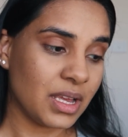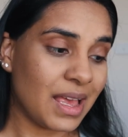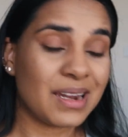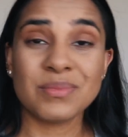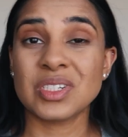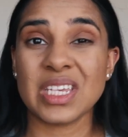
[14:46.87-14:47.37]

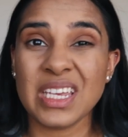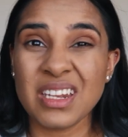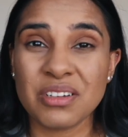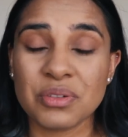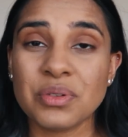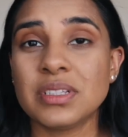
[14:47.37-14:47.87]
I'm just
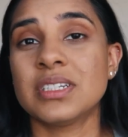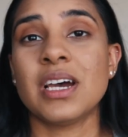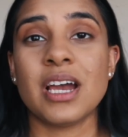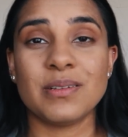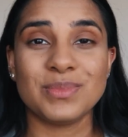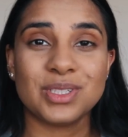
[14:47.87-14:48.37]
eating all the
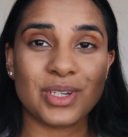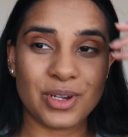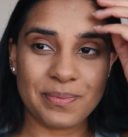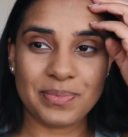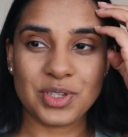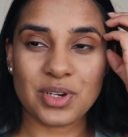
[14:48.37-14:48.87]
time.
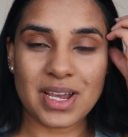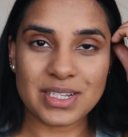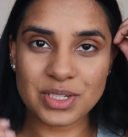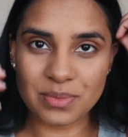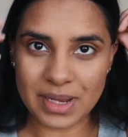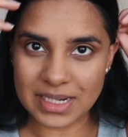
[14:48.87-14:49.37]
So trying
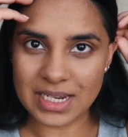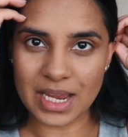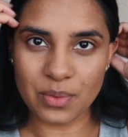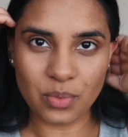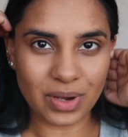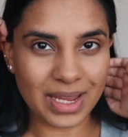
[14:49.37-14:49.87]
to
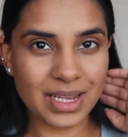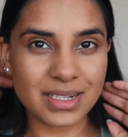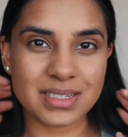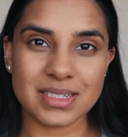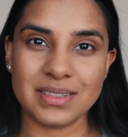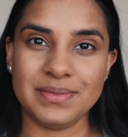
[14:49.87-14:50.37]
maintain
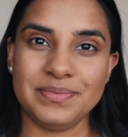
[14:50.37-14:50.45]
weight